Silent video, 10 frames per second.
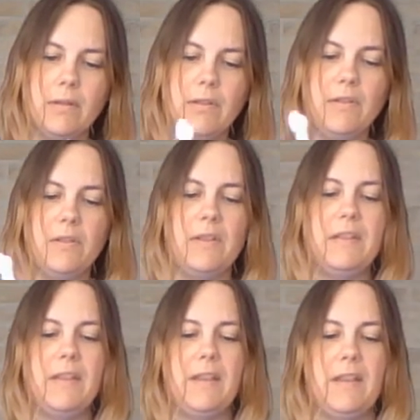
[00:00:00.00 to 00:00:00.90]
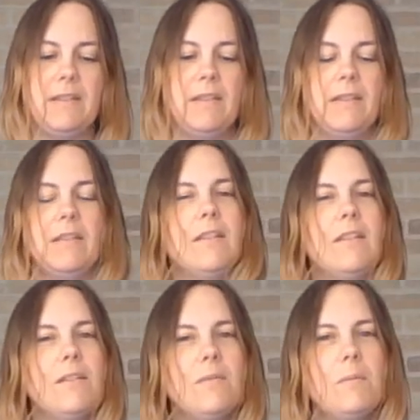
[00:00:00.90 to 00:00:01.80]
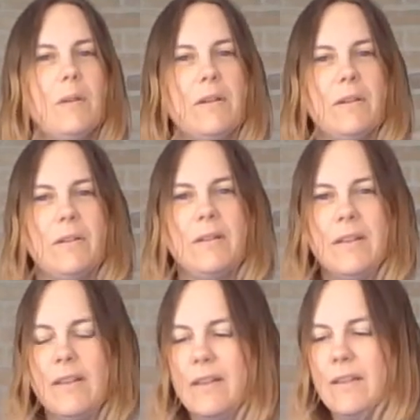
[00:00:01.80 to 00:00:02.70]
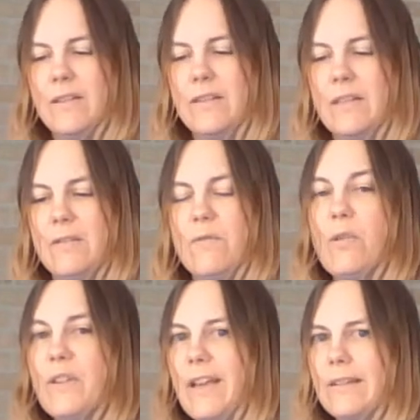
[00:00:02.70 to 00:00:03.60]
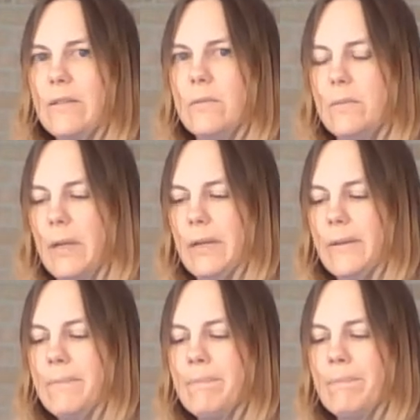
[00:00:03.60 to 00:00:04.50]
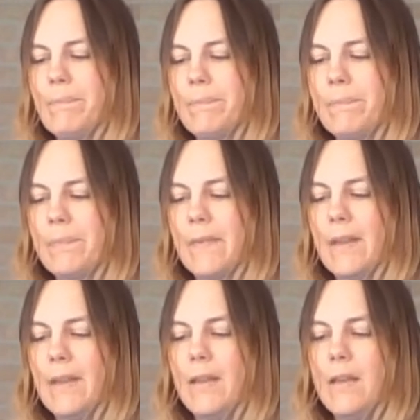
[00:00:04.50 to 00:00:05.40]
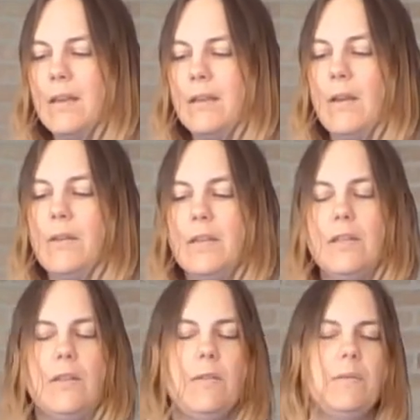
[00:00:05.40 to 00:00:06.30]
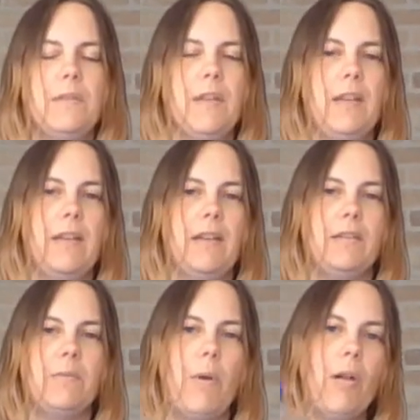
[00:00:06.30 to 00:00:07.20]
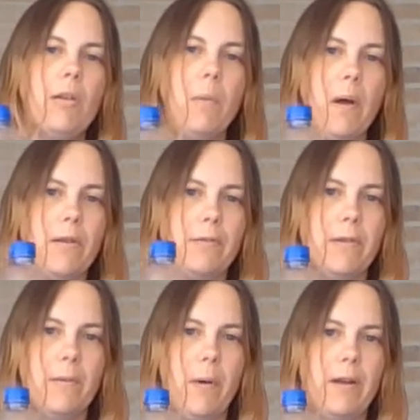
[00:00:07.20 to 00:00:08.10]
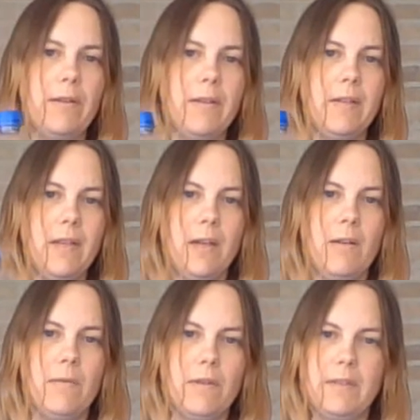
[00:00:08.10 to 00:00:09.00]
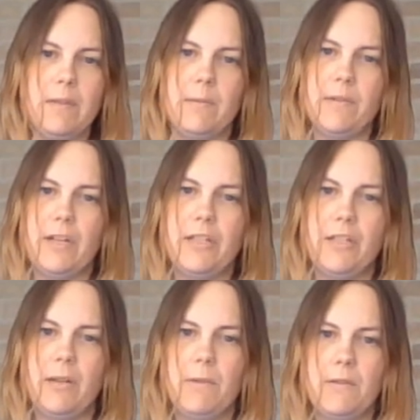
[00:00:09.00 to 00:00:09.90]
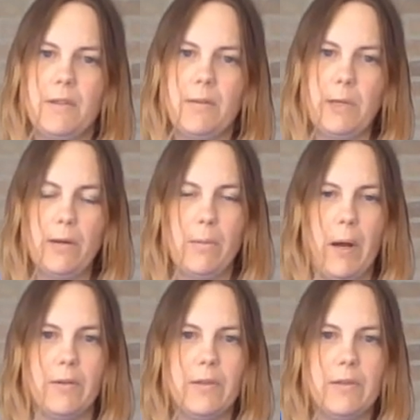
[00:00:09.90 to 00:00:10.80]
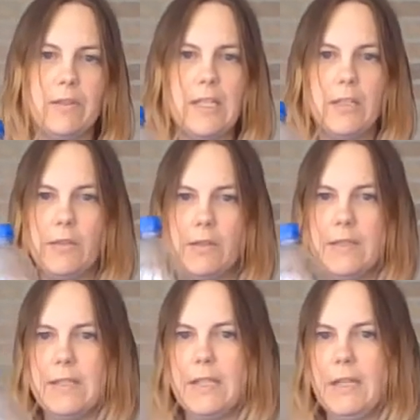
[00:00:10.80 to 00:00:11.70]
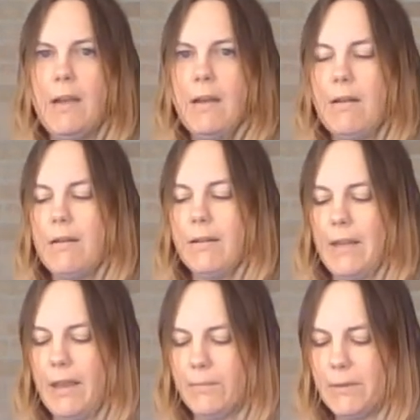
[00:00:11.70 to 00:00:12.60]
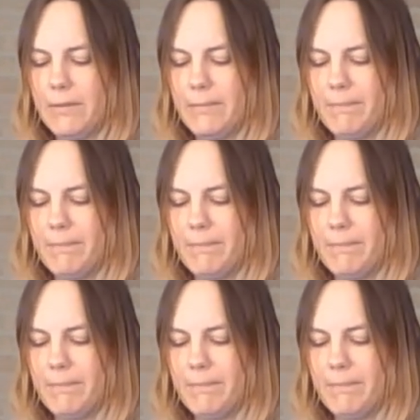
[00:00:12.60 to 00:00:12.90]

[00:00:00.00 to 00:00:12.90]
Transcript: Just so you can see things a little bit better. You see the vortex a little bit better. Now you can use a smaller bottle if you want. For this demonstration I'm using a bigger bottle so it's easier to see on camera.